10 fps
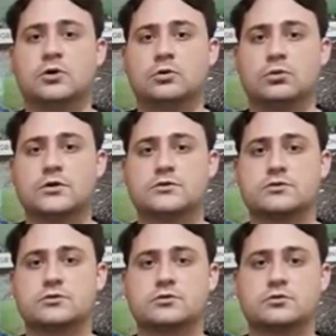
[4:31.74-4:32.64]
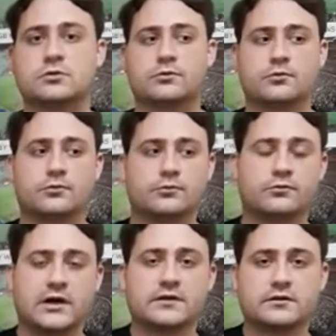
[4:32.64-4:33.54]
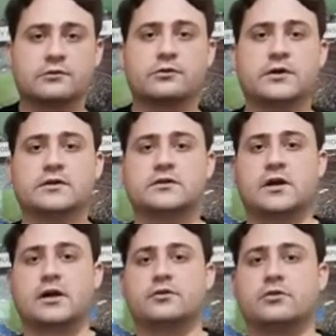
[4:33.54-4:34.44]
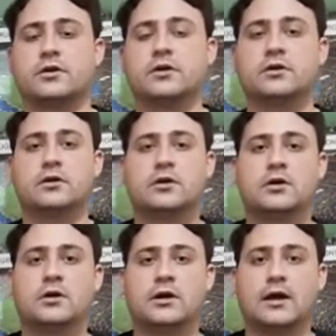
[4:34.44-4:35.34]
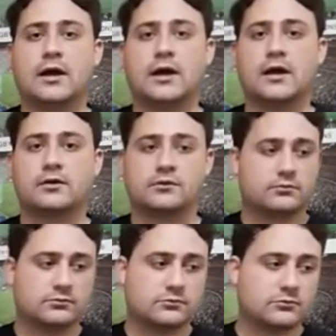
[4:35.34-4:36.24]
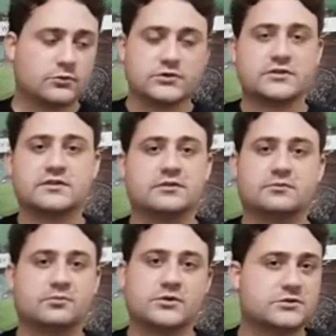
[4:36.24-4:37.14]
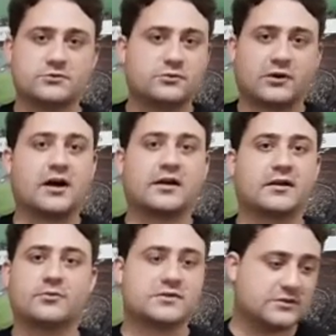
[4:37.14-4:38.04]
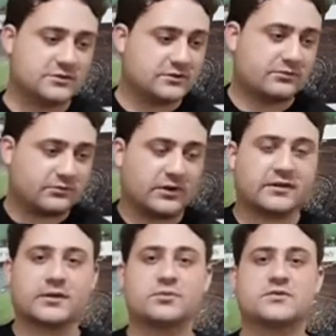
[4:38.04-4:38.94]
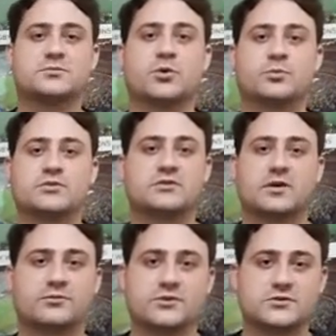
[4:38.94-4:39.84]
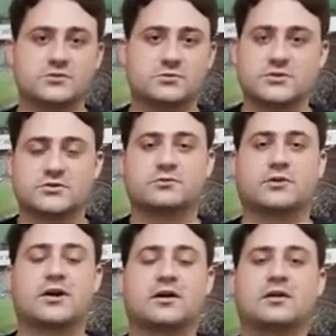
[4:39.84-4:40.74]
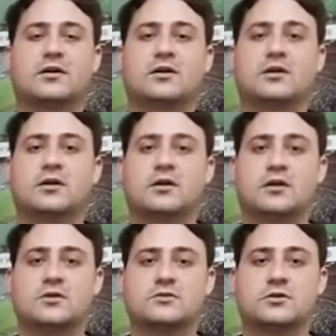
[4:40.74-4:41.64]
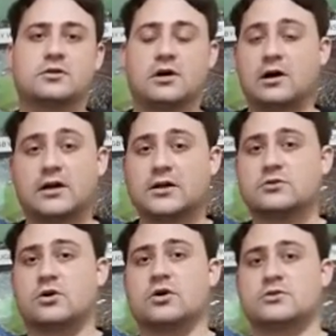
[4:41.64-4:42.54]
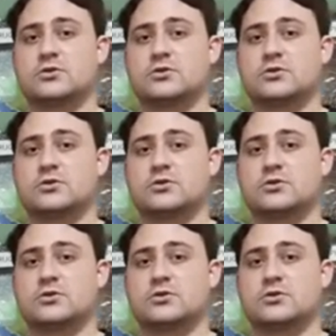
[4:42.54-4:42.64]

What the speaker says: was to fight and defend his country, and was to fly. That was his, he thought that was his purpose in life, was to fly. So I'd like to ask